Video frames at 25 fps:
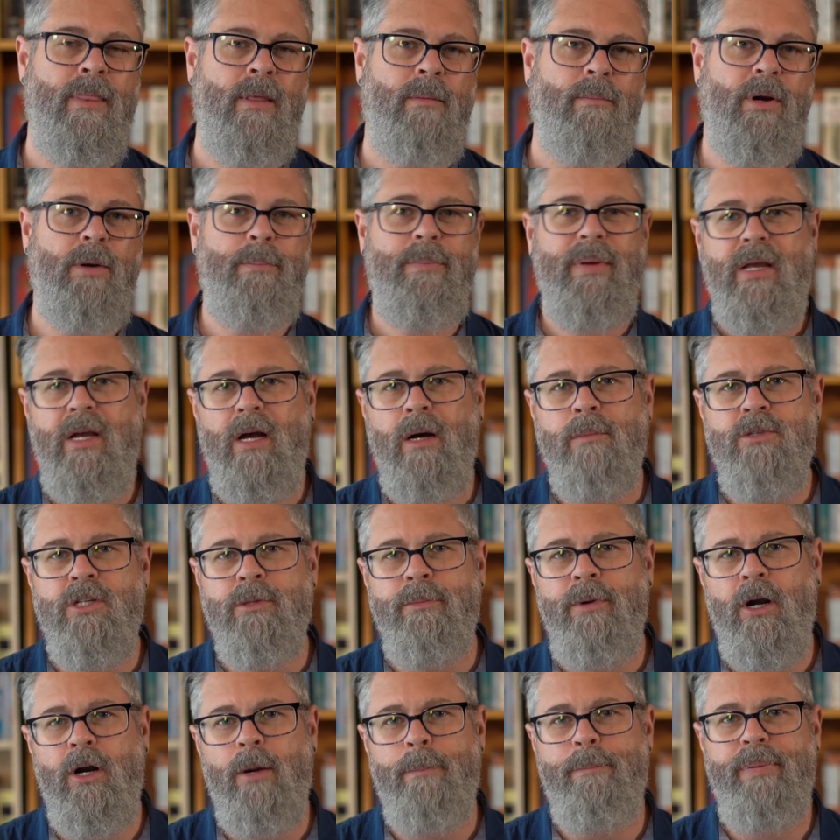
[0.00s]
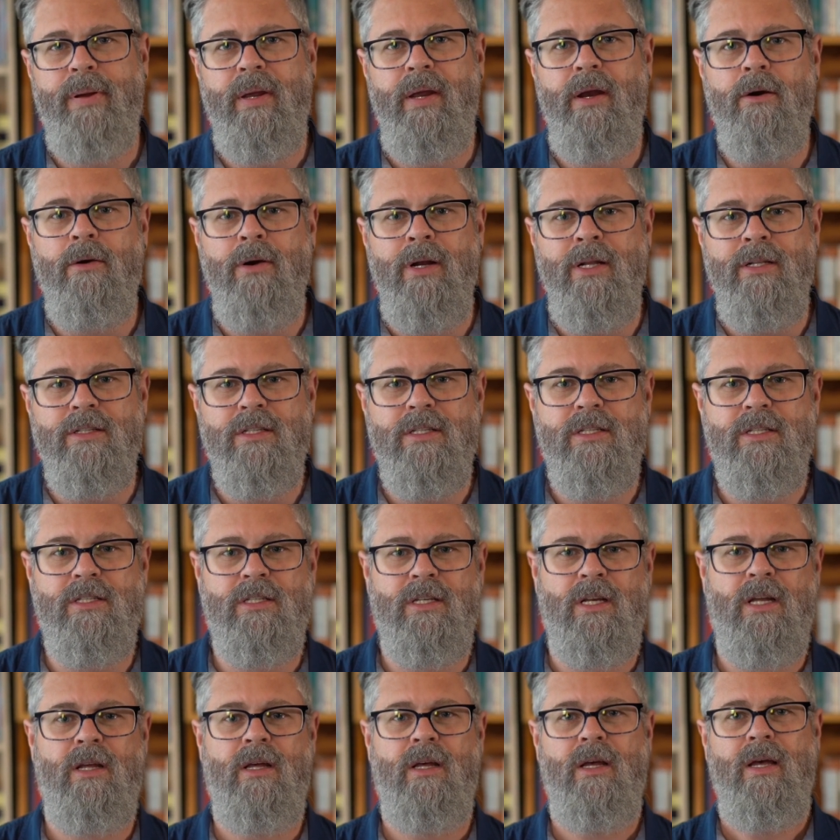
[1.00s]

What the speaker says: But it becomes about appearance,